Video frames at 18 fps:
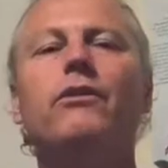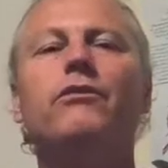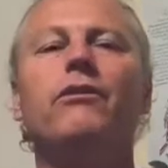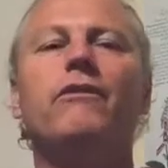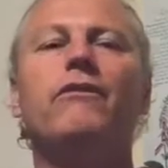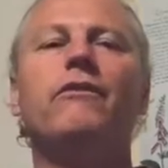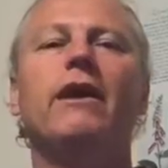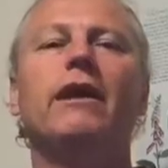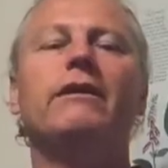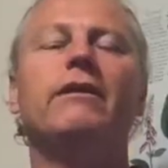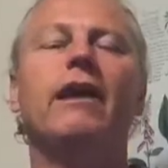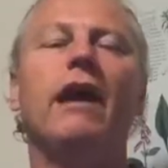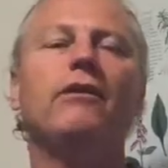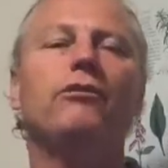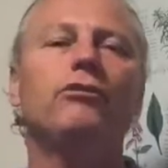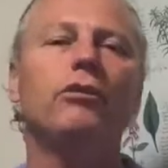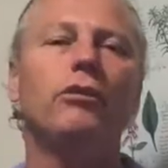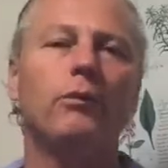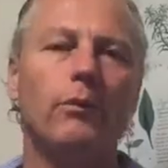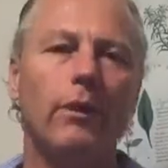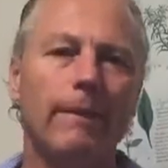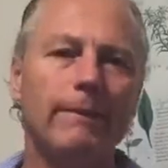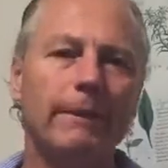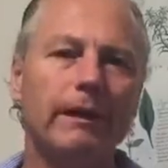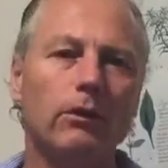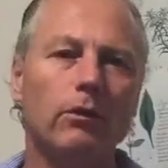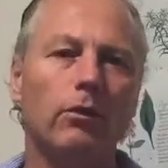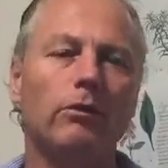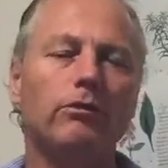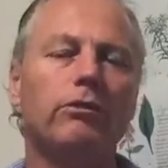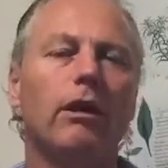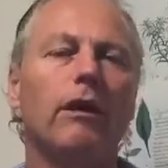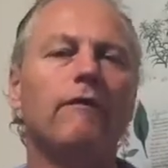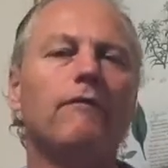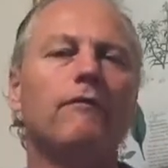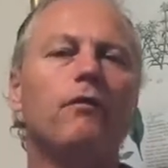is a fantastic remedy
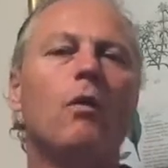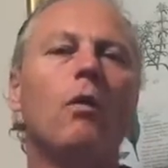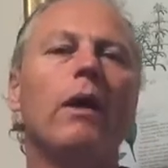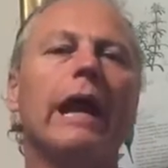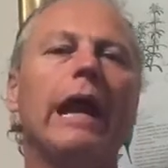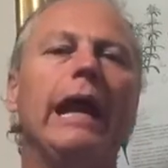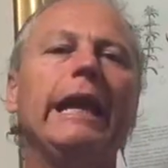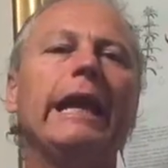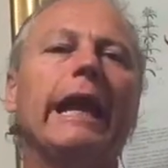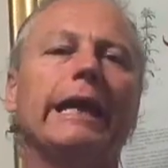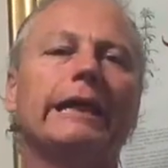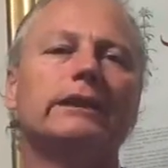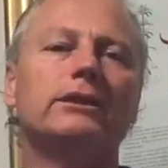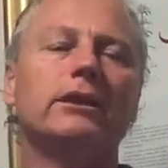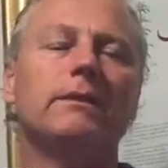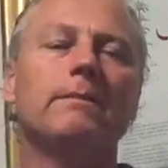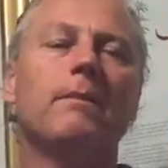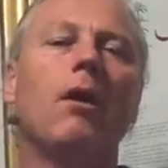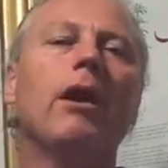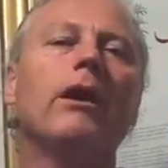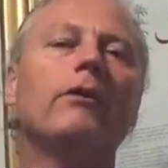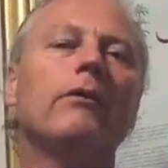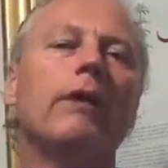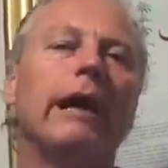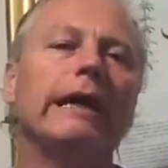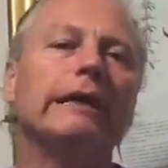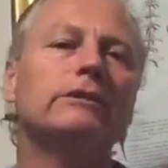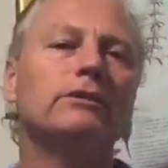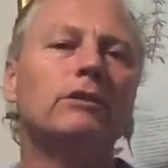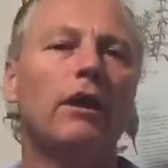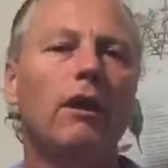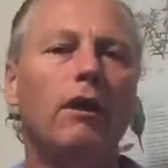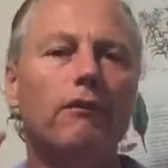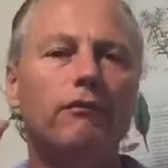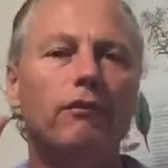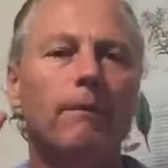also for headaches and migraines,
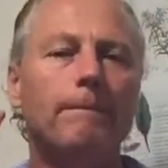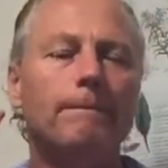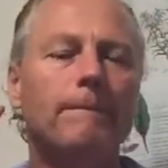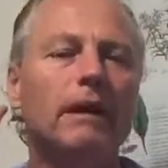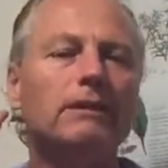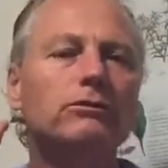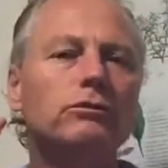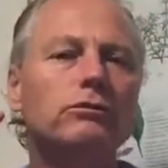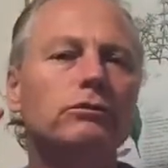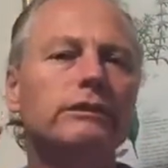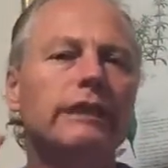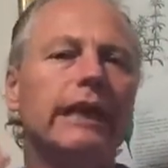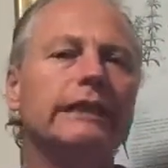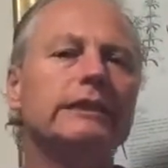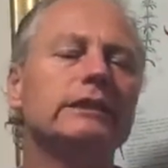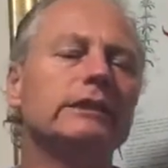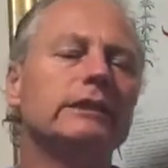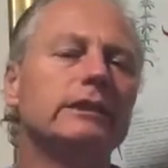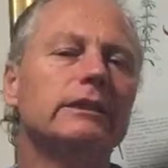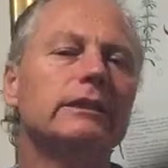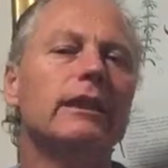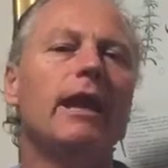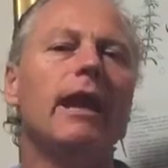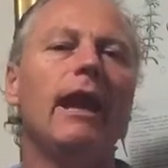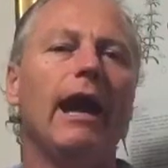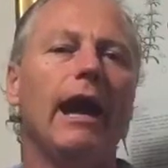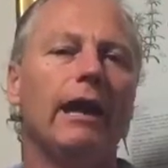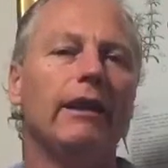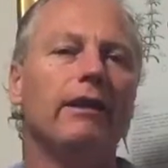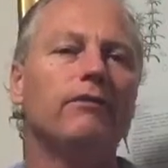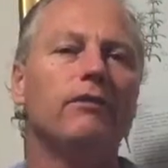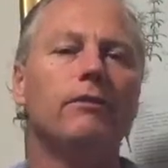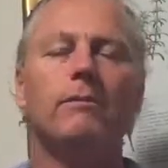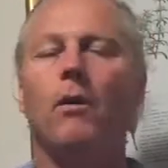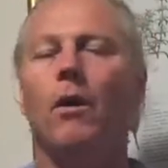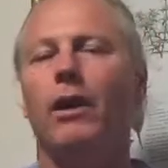for muscle tension and
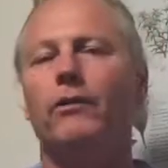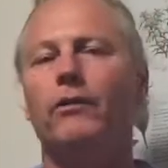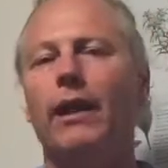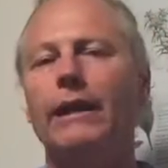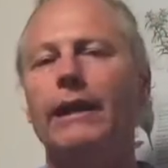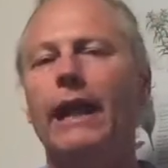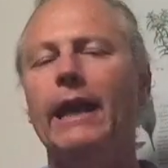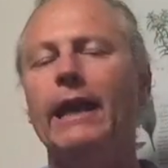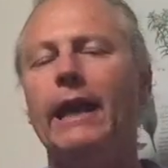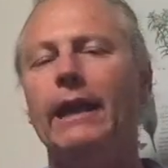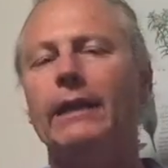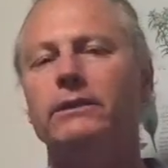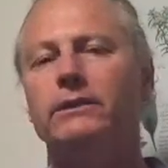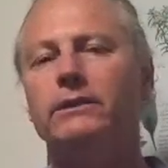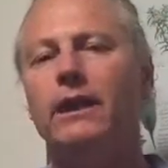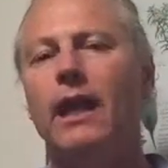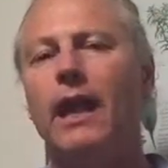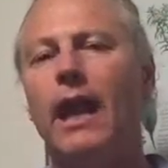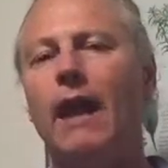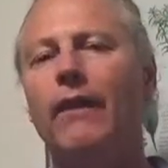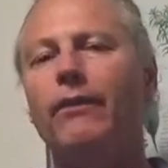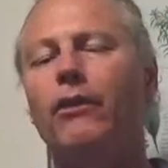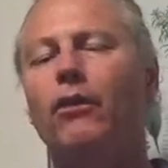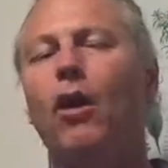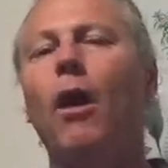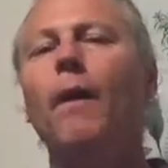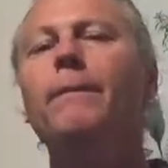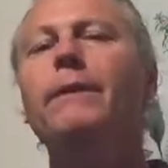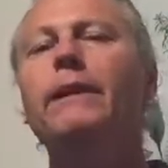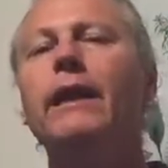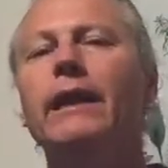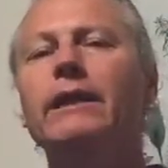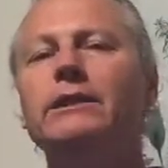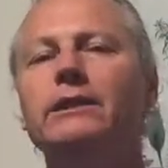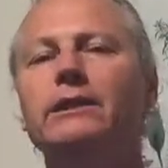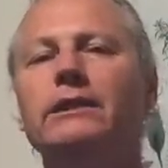even migraine headaches. And the
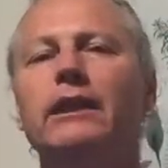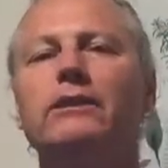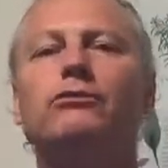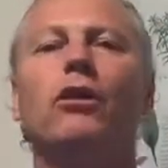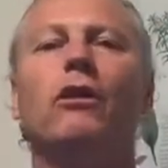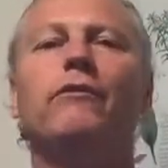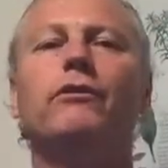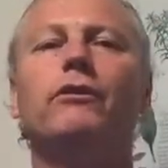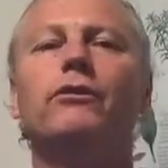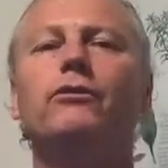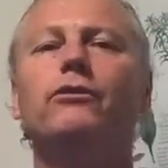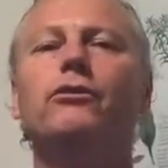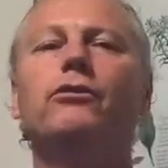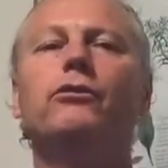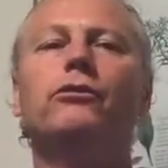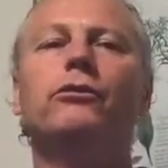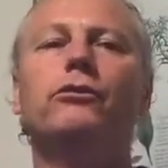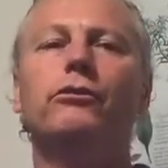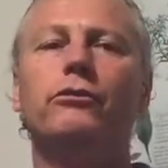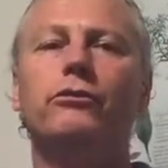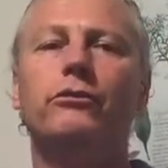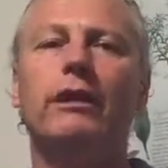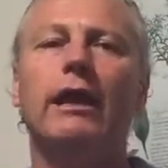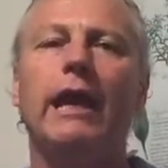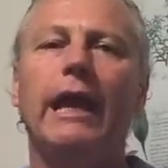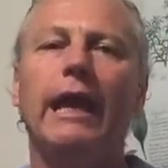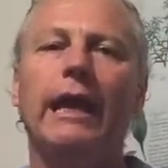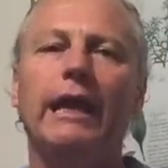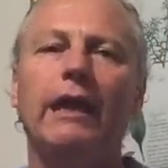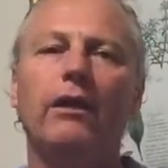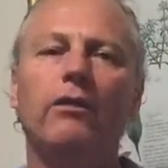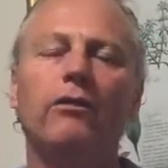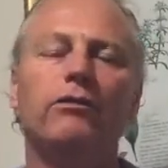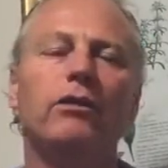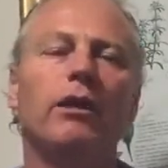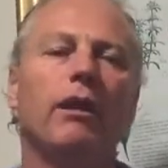combination that's often used
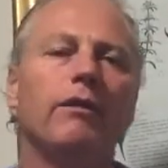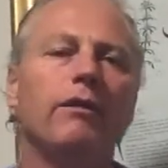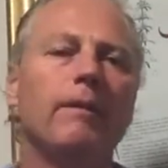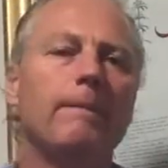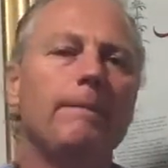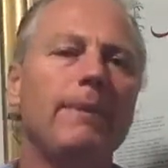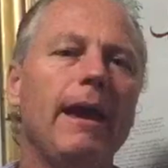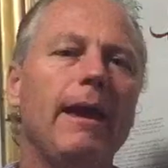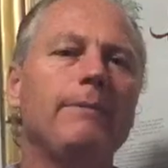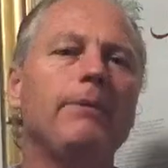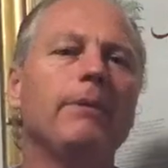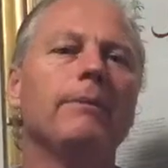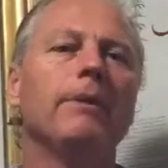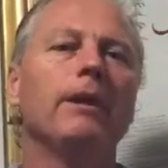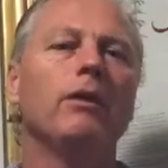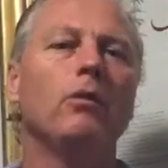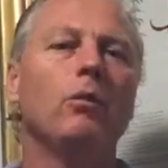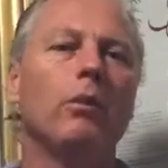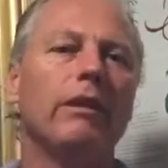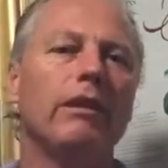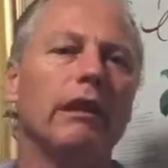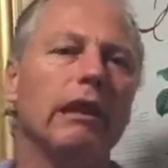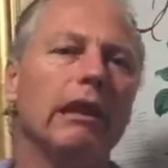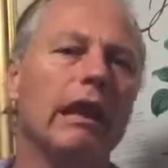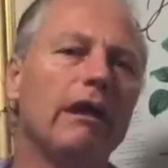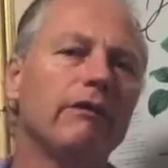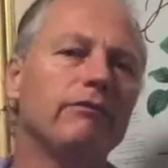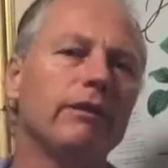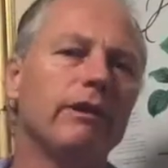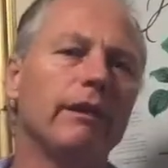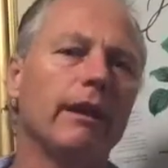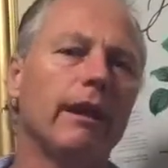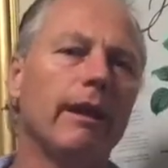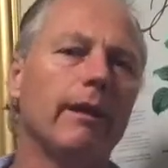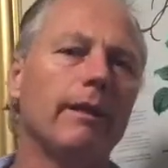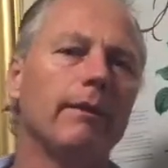is the peppermint with
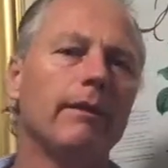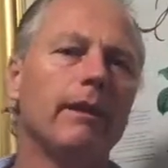lavender.